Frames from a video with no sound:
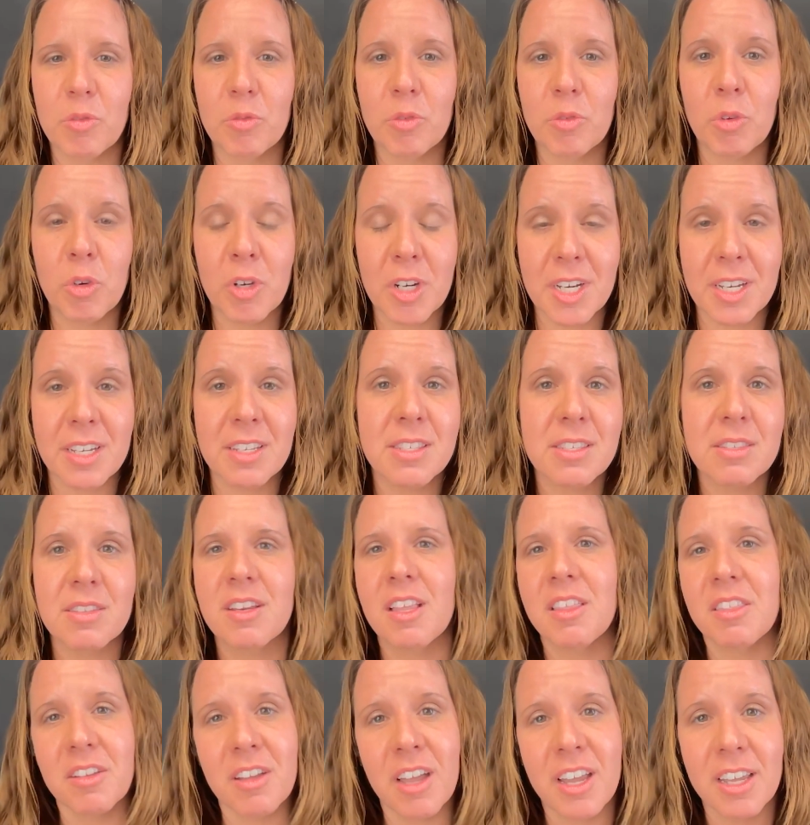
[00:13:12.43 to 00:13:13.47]
Chris,
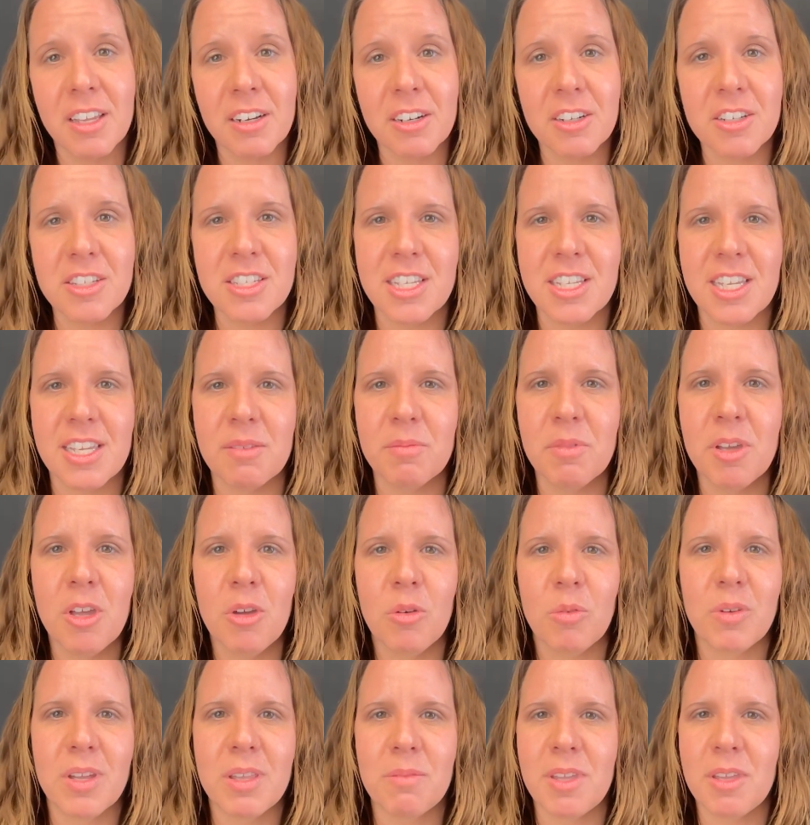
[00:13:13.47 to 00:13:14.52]
another guy on our team.
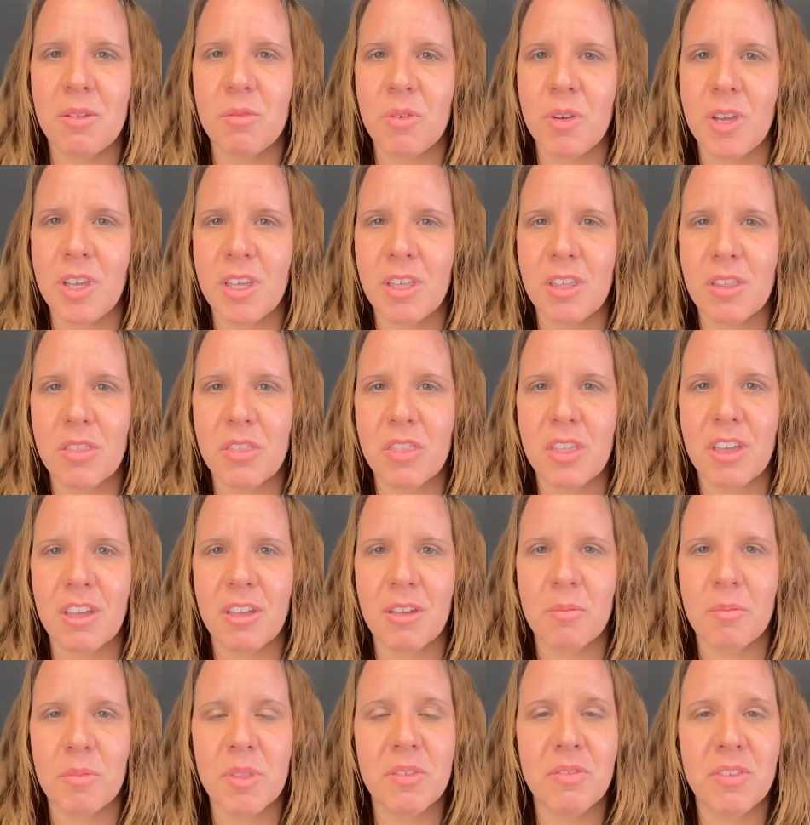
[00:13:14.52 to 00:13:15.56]
We meet with
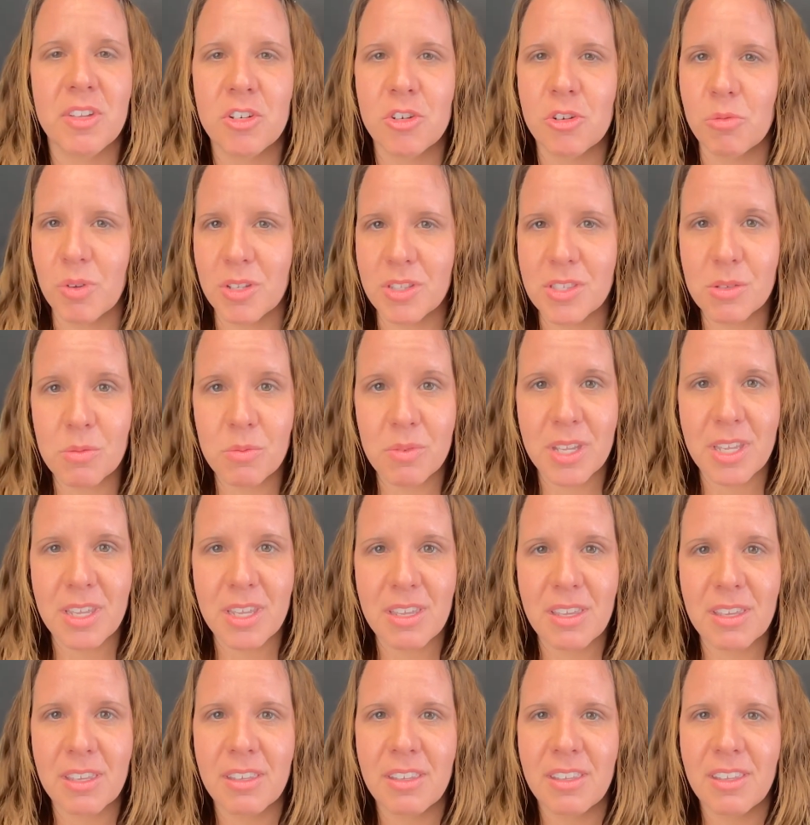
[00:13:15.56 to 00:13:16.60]
the vendor once a
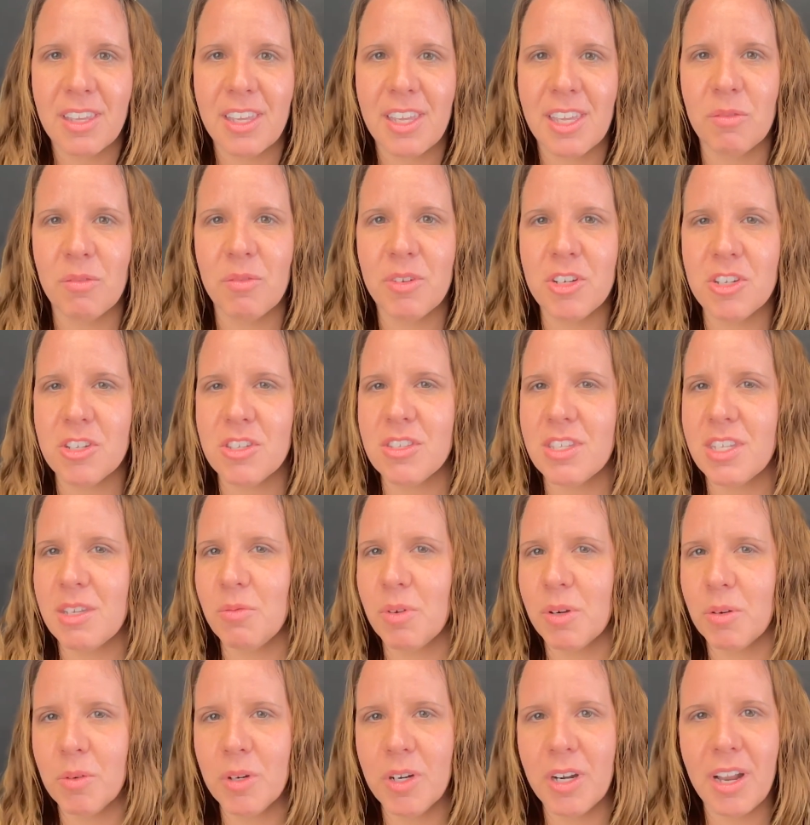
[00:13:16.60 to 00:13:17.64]
week and we just see
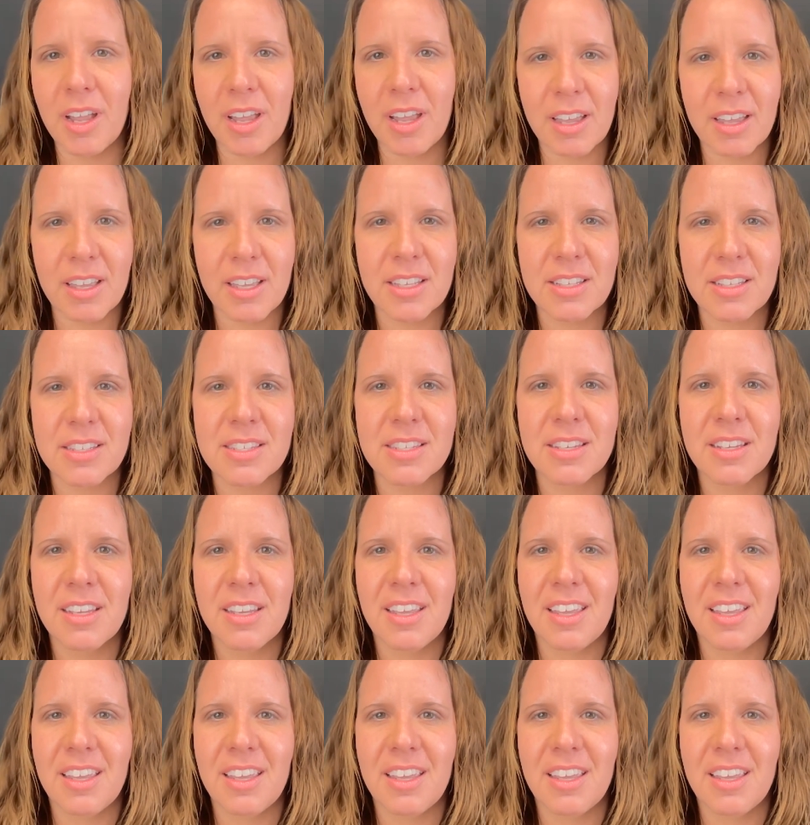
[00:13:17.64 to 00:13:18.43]
where we're at.